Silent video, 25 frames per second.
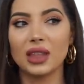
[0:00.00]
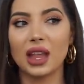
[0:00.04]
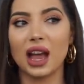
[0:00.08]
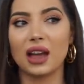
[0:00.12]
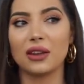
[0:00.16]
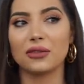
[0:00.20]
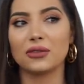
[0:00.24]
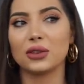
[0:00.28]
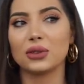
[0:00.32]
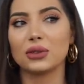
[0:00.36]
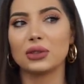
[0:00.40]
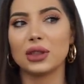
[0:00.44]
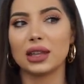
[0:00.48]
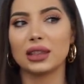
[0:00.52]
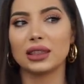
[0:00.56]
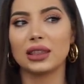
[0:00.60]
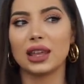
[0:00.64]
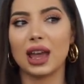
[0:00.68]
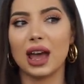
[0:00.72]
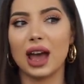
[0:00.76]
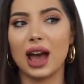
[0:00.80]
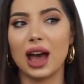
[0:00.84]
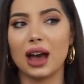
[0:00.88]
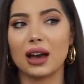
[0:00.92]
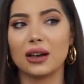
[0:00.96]
I feel that
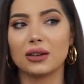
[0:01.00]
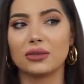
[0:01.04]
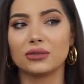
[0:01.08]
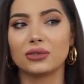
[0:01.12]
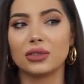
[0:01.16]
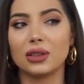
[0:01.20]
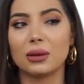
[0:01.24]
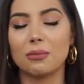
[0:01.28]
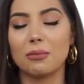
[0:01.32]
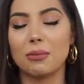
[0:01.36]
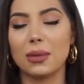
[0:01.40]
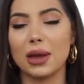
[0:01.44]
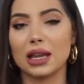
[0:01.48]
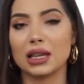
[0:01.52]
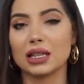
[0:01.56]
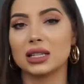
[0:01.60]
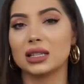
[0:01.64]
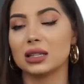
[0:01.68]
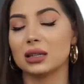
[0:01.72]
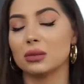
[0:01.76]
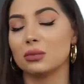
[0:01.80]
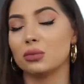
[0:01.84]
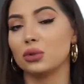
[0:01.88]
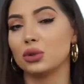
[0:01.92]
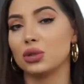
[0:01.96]
they have the
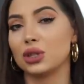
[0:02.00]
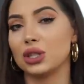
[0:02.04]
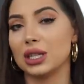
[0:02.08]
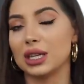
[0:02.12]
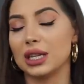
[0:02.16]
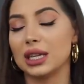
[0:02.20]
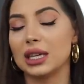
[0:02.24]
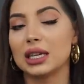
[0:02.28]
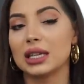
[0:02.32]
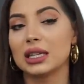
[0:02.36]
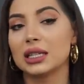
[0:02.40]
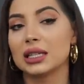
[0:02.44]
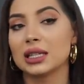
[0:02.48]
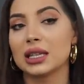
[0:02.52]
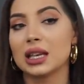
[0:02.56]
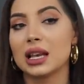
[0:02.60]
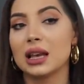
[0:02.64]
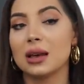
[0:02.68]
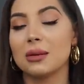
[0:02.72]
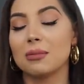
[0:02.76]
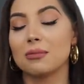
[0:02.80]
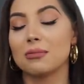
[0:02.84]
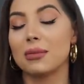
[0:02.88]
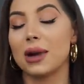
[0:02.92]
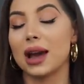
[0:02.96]
best boutiques,
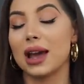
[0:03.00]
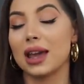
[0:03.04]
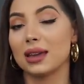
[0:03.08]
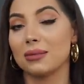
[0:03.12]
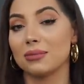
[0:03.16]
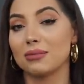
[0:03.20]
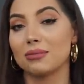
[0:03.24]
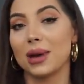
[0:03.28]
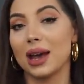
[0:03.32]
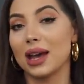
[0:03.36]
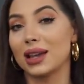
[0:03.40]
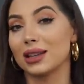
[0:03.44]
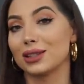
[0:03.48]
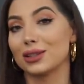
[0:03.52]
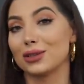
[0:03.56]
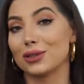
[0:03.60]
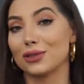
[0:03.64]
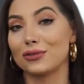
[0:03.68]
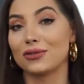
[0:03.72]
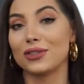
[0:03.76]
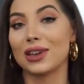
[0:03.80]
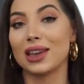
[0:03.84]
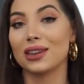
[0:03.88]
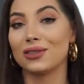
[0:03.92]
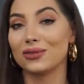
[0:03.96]
my
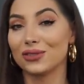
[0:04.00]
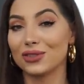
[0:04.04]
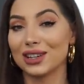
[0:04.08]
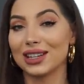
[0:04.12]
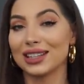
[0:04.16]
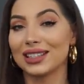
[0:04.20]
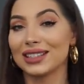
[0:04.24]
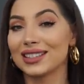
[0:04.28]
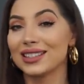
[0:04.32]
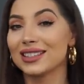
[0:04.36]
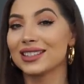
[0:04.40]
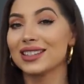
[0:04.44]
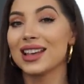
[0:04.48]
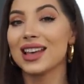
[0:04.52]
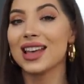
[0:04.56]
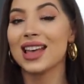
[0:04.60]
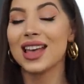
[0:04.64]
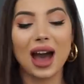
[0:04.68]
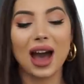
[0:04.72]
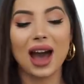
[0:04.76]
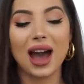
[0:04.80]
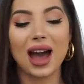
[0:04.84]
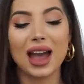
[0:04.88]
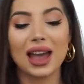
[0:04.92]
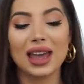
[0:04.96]
personal favorites.
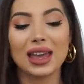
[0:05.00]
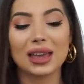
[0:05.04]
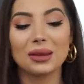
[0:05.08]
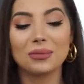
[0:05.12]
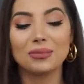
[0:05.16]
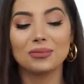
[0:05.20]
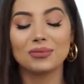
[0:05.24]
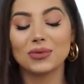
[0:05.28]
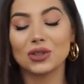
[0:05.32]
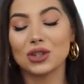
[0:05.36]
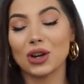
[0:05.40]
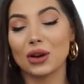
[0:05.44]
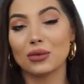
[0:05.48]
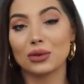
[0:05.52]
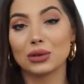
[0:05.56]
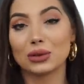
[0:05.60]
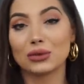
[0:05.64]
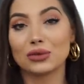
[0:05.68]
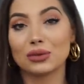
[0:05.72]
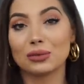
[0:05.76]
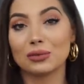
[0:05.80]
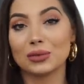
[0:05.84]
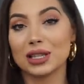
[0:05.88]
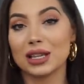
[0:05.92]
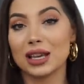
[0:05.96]
I
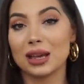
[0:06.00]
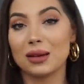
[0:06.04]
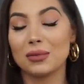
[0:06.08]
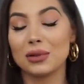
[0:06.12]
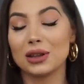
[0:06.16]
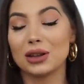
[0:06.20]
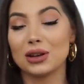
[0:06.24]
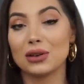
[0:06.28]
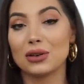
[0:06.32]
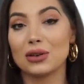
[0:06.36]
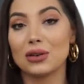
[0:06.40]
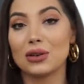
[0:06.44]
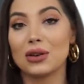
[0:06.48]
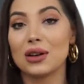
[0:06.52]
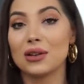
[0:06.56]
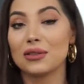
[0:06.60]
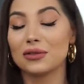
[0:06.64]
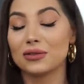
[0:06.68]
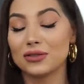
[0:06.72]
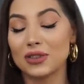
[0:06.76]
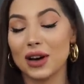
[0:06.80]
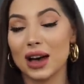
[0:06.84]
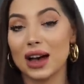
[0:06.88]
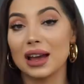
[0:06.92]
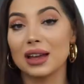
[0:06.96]
traveled from terminal
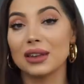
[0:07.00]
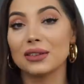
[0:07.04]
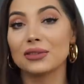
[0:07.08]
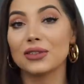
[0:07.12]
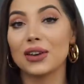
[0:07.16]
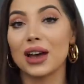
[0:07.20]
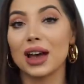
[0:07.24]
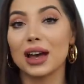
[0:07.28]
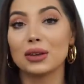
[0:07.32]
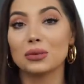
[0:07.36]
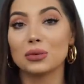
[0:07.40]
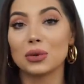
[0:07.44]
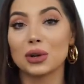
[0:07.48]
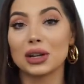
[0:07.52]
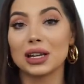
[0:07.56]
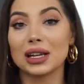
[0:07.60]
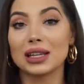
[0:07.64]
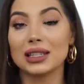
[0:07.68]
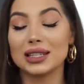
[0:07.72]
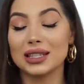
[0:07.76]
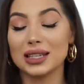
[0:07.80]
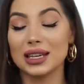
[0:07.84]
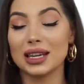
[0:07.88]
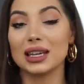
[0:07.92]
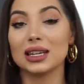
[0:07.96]
five, and what
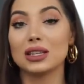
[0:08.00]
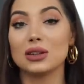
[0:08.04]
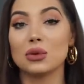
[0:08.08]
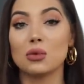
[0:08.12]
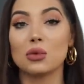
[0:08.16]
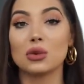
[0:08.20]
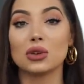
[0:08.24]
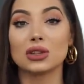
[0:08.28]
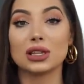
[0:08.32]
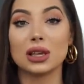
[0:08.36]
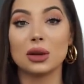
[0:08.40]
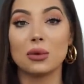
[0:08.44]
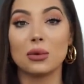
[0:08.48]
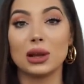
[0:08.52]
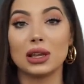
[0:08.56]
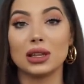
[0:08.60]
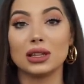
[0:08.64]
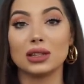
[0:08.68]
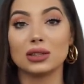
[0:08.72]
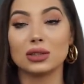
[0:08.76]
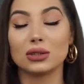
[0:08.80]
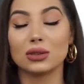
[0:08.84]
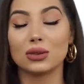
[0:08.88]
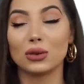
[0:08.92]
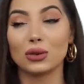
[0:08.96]
I did was I
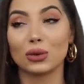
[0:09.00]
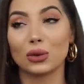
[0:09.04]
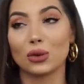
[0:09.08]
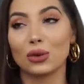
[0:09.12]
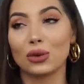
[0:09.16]
went on